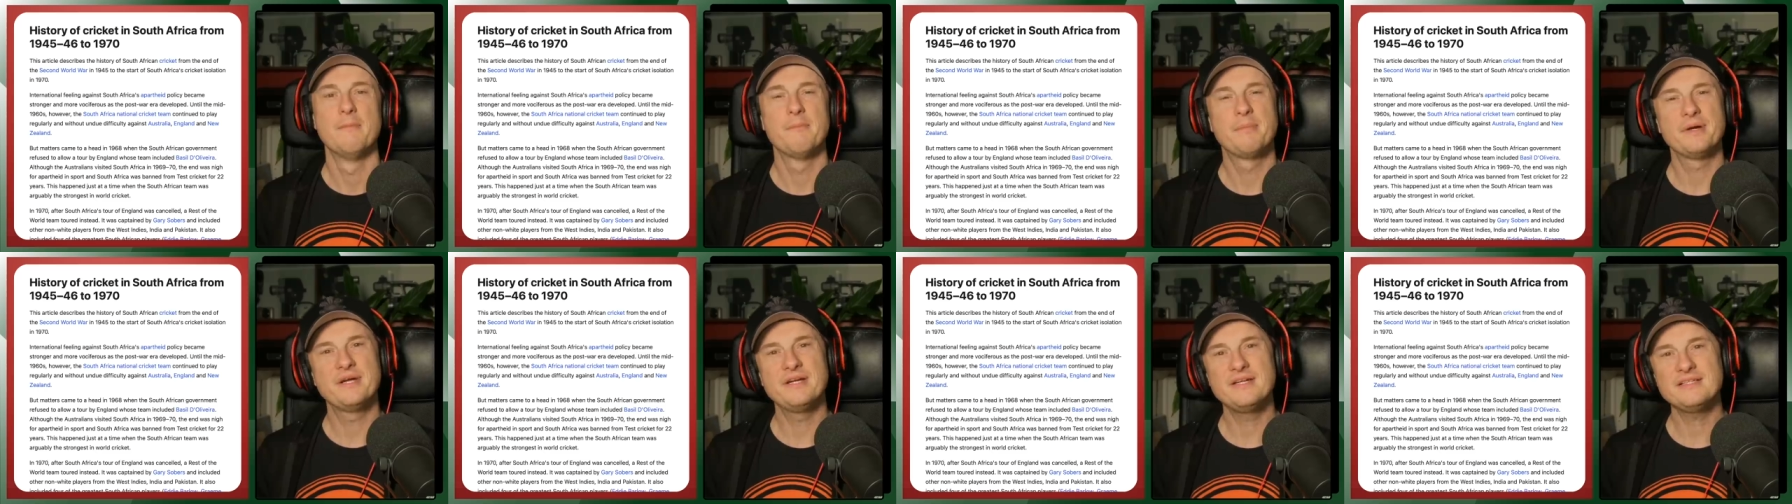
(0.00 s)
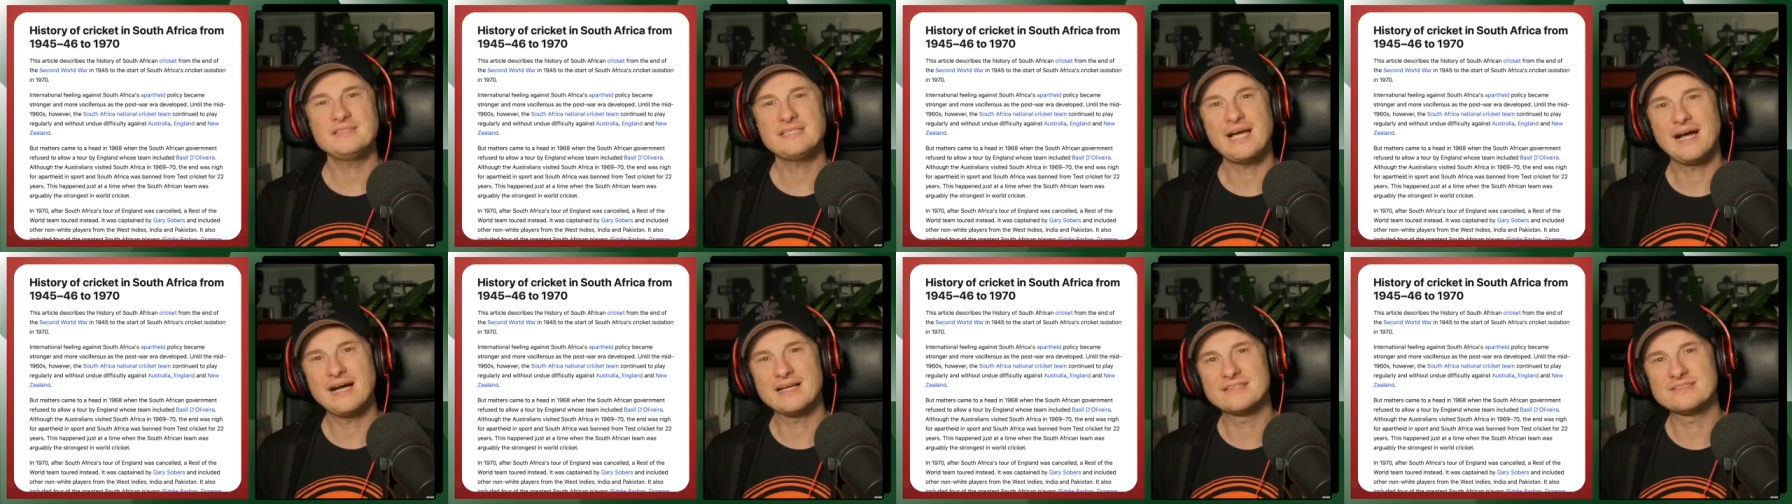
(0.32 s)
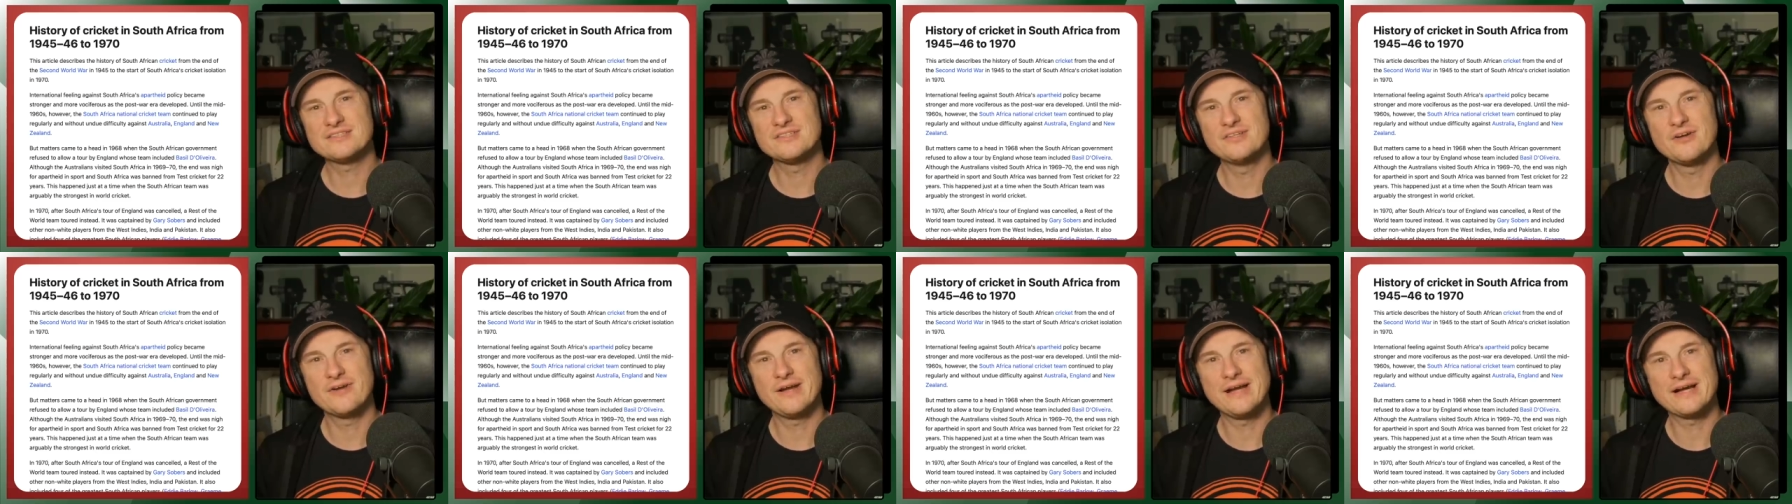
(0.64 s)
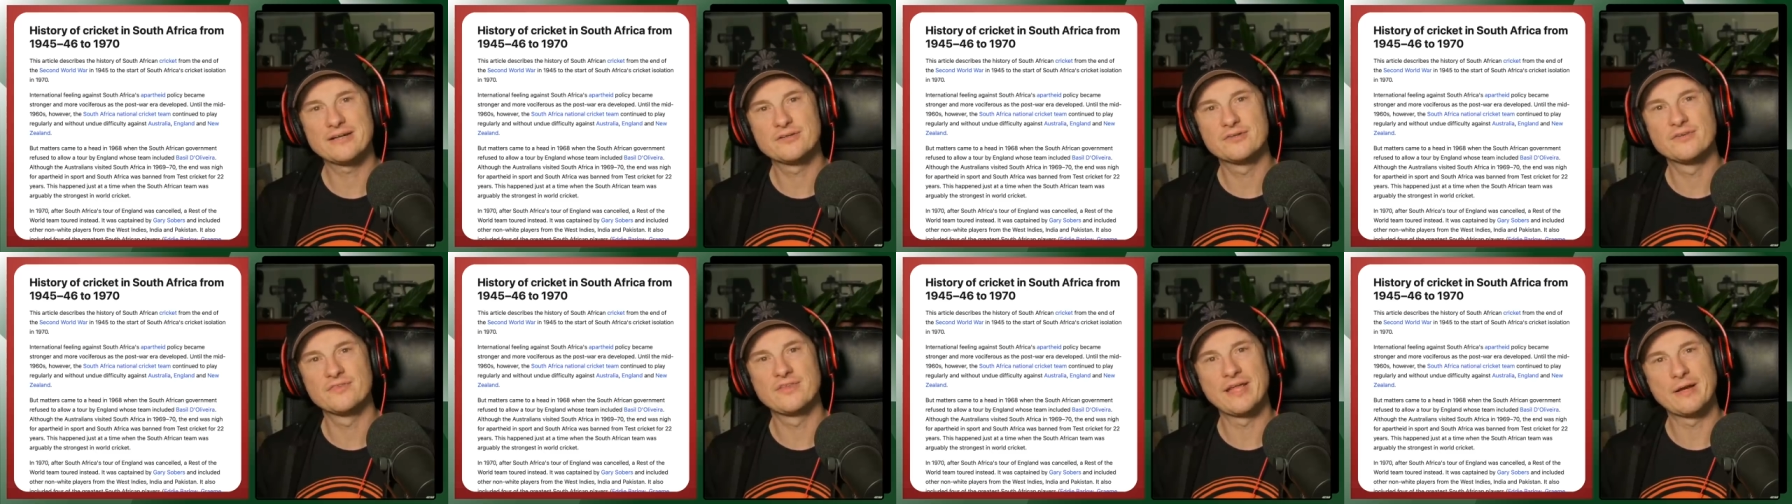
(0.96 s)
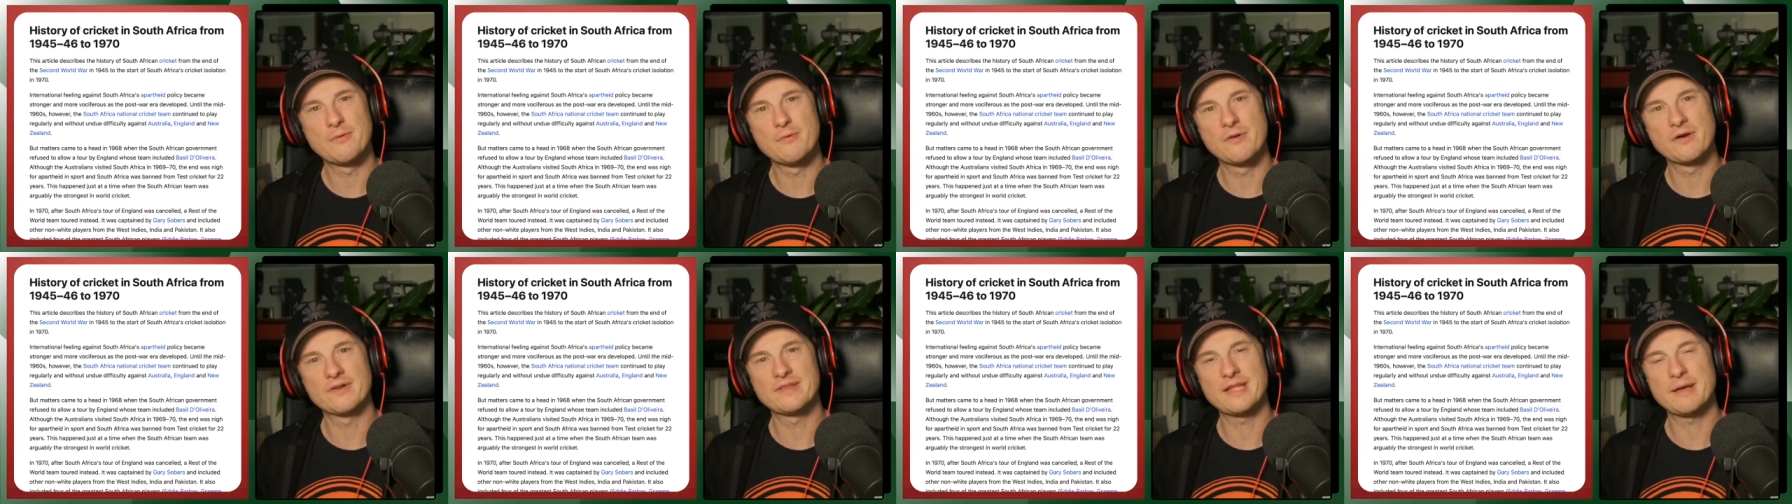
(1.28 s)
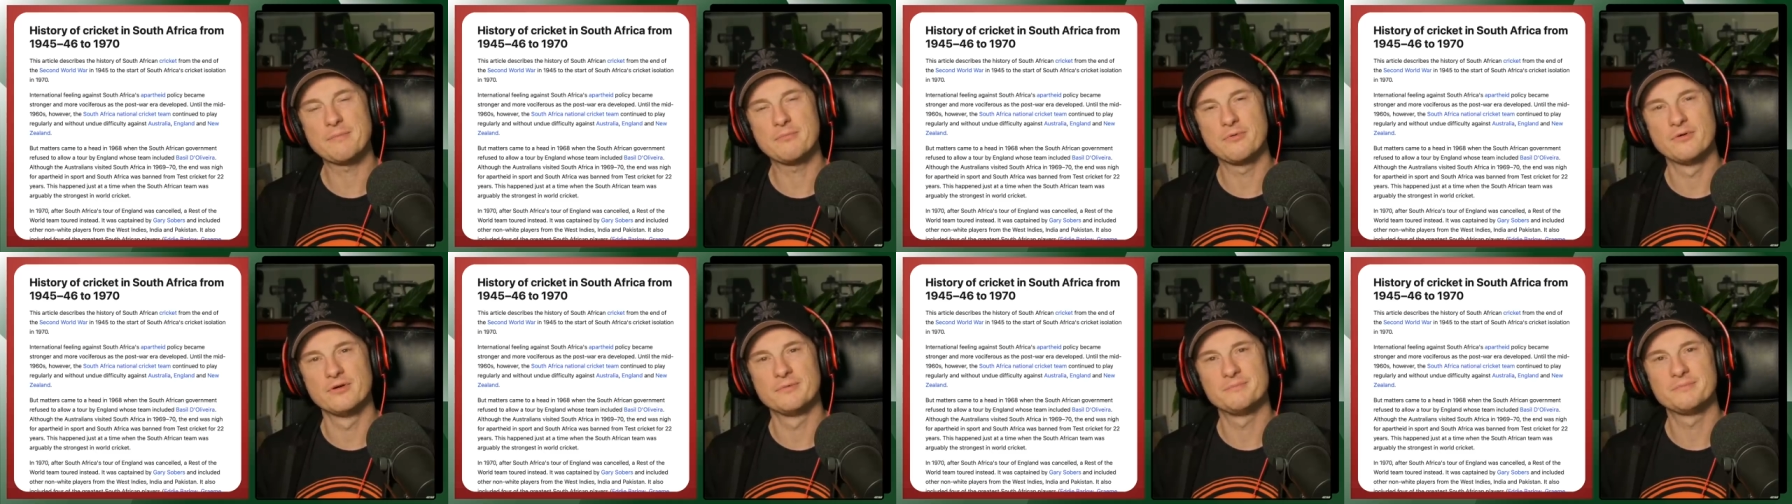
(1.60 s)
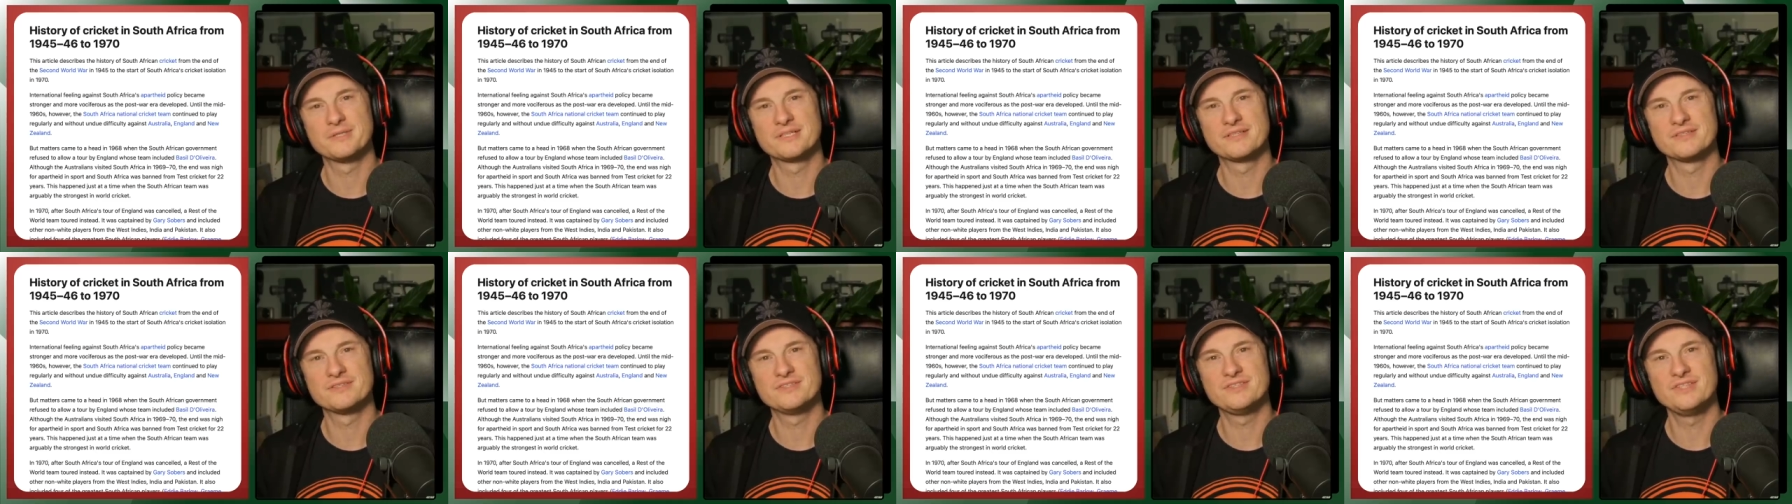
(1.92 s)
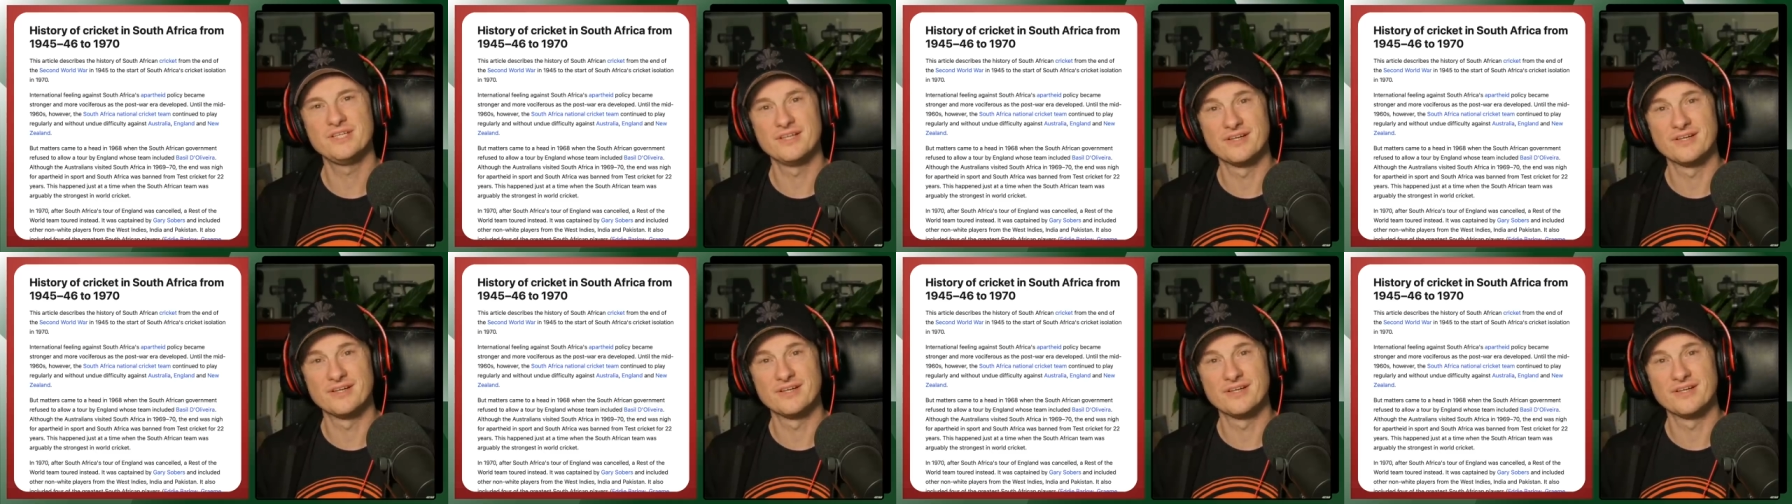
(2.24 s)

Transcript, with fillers: But it is hard to know how good they were at that point because,